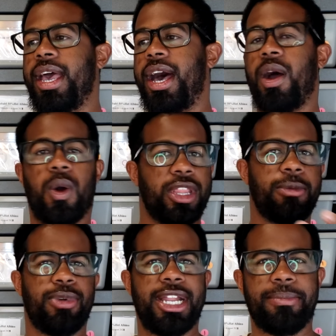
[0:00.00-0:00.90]
or they
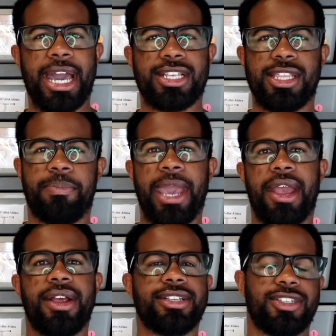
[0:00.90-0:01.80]
breed it back to the parents.